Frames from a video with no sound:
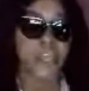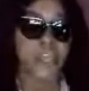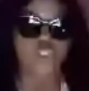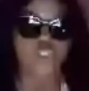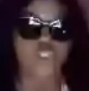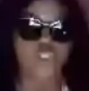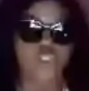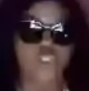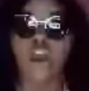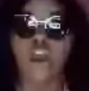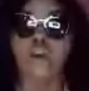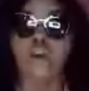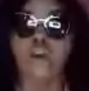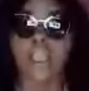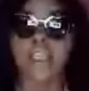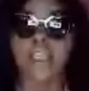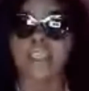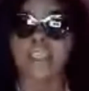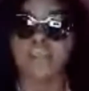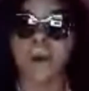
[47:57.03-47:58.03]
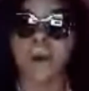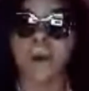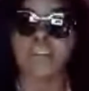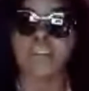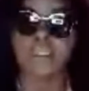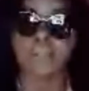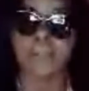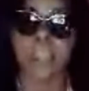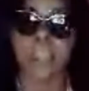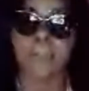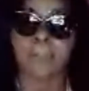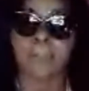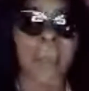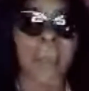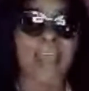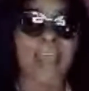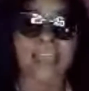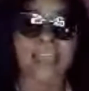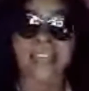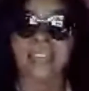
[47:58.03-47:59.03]
you know he's supposed to be a
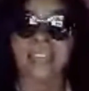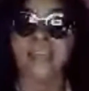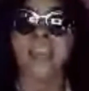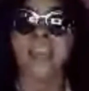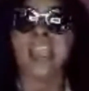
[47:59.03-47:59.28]
pastor